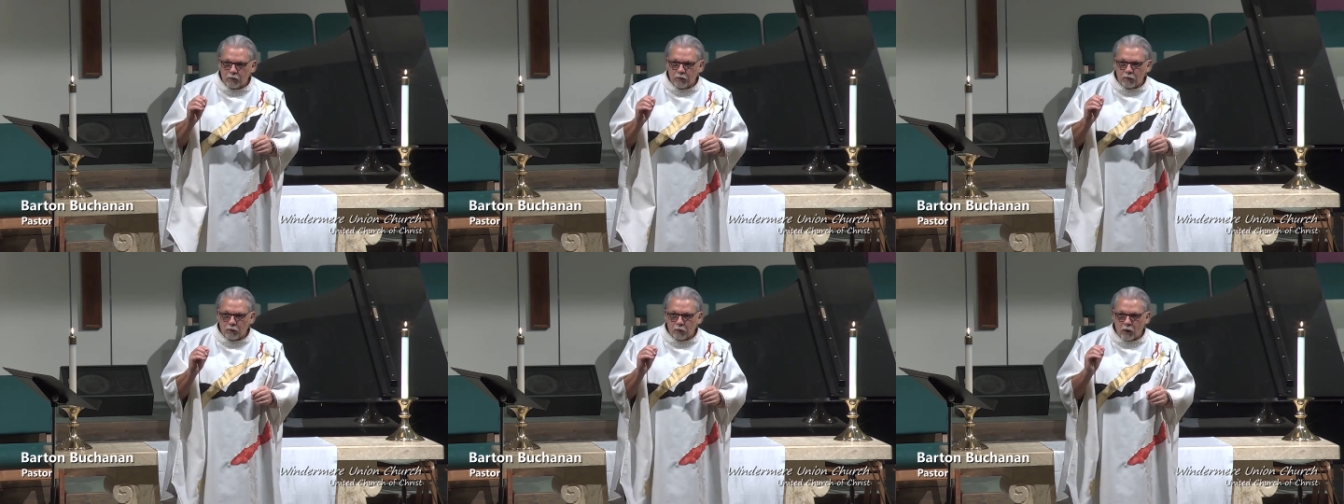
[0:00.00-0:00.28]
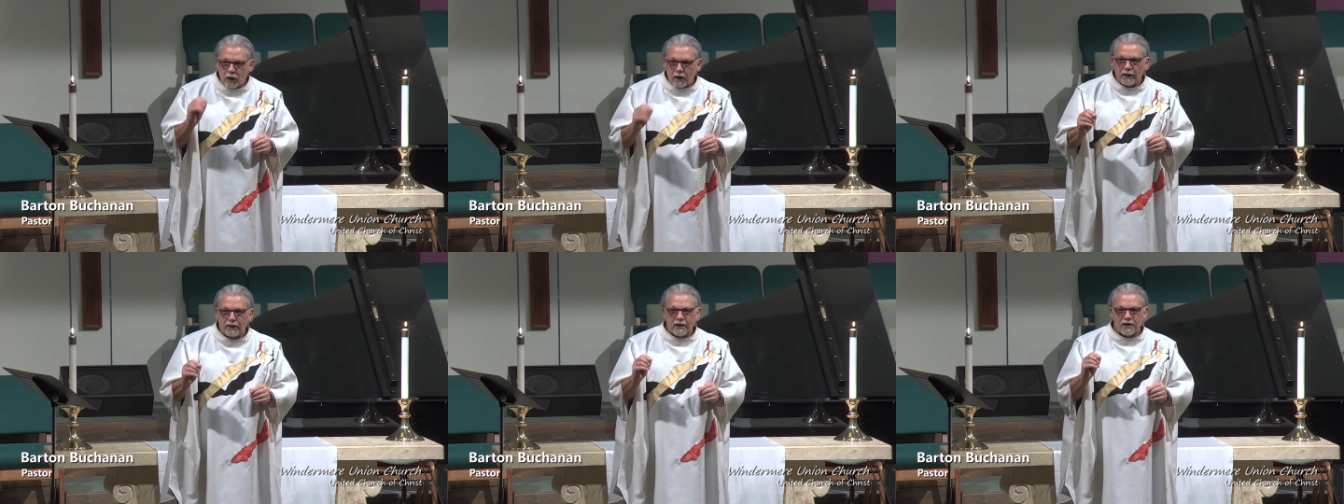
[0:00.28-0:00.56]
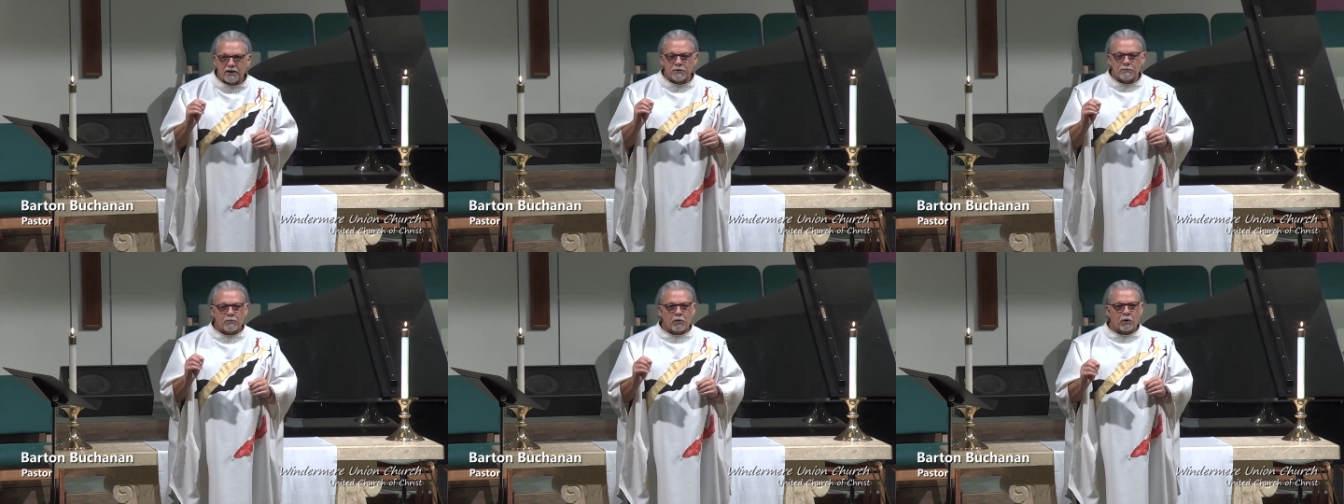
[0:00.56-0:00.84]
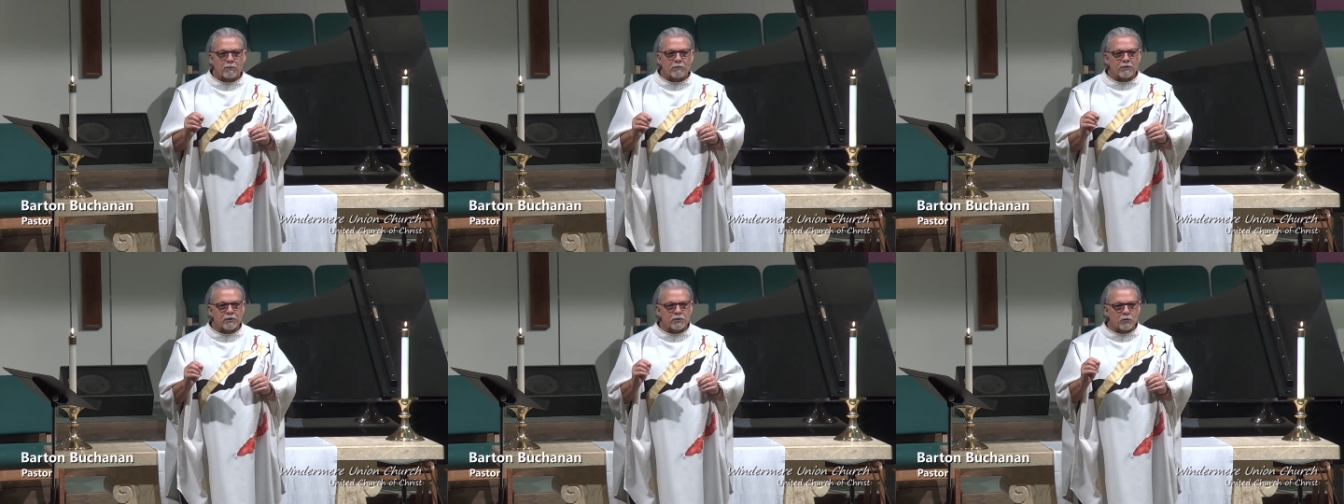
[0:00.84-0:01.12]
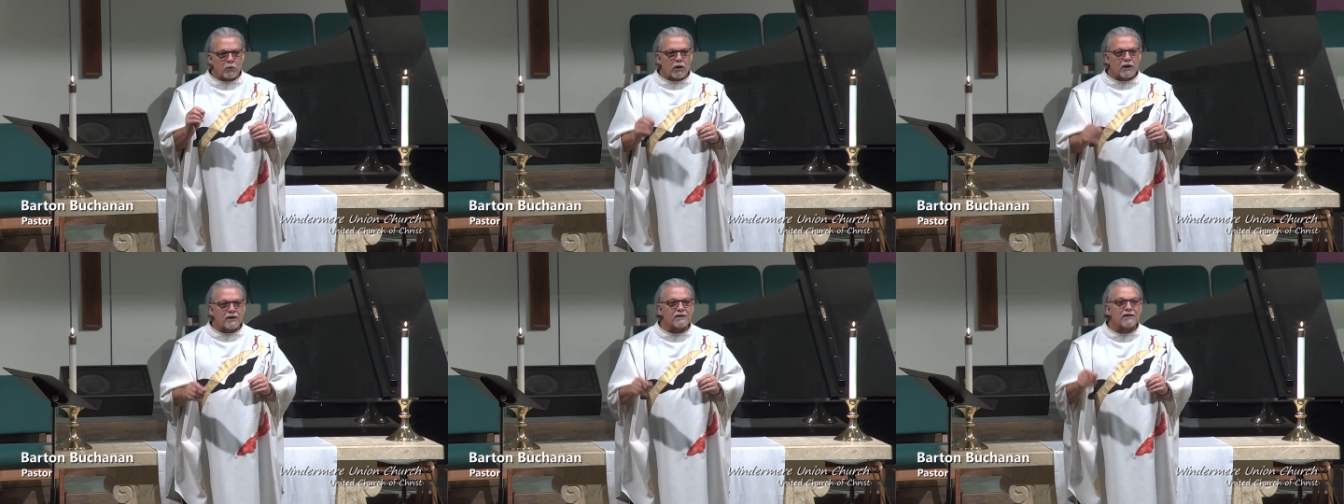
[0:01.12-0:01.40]
what his purpose
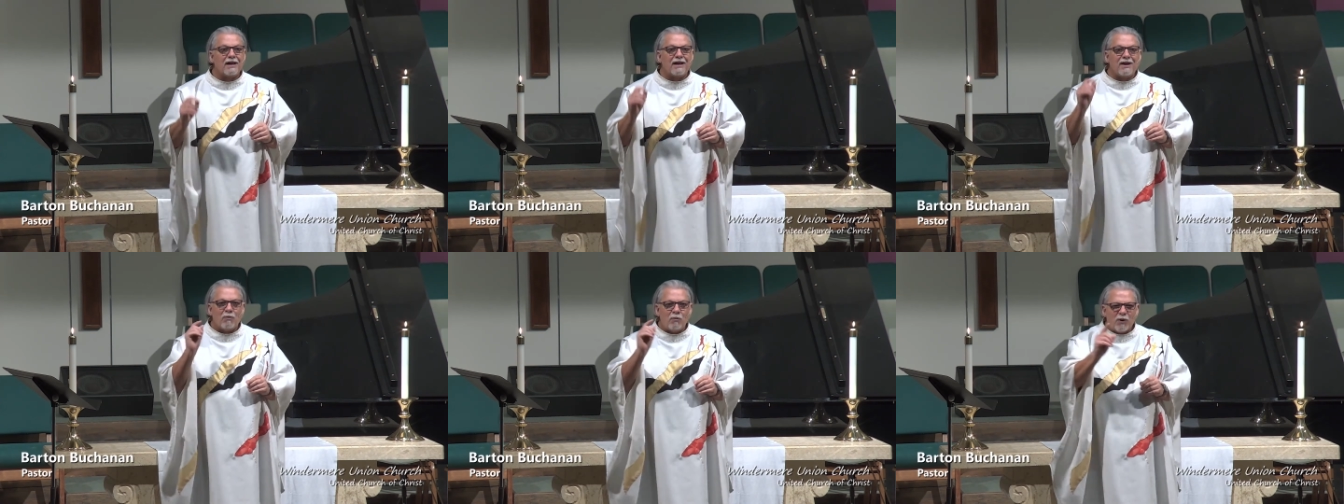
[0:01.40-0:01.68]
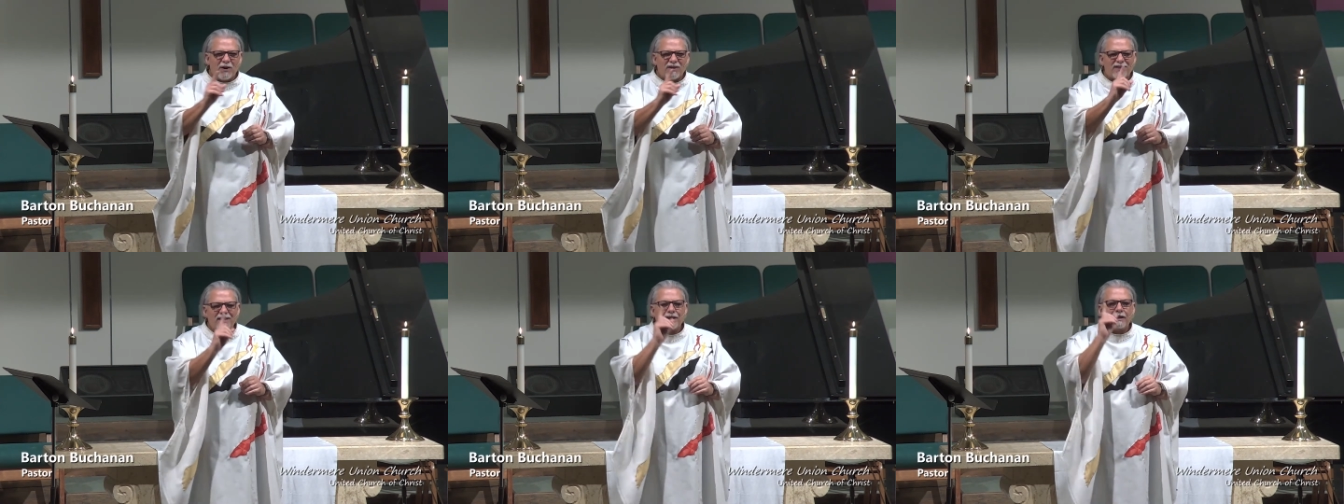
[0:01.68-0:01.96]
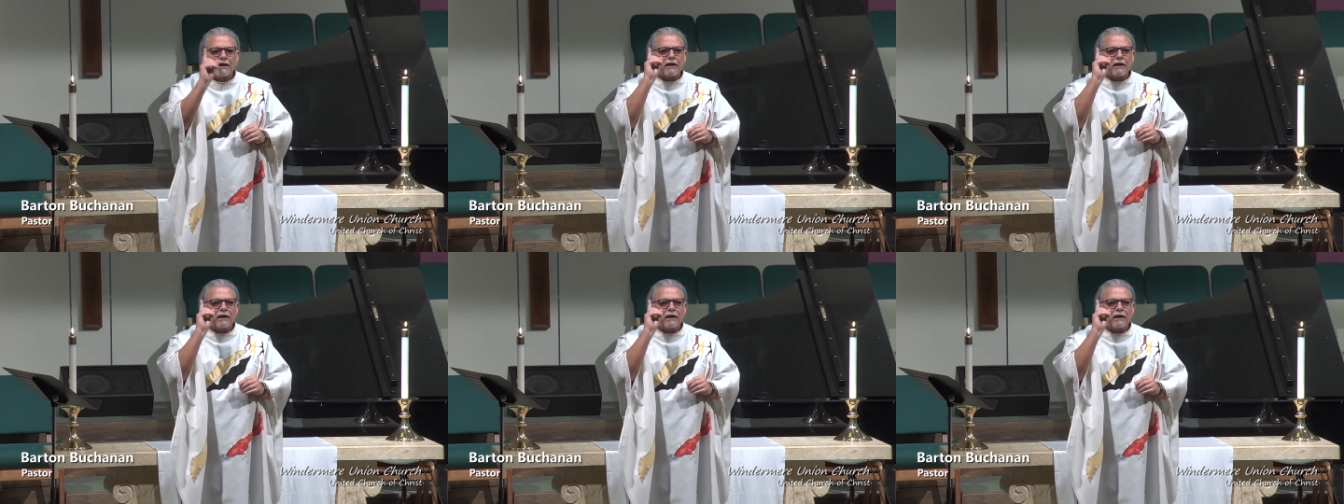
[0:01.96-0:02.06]
was with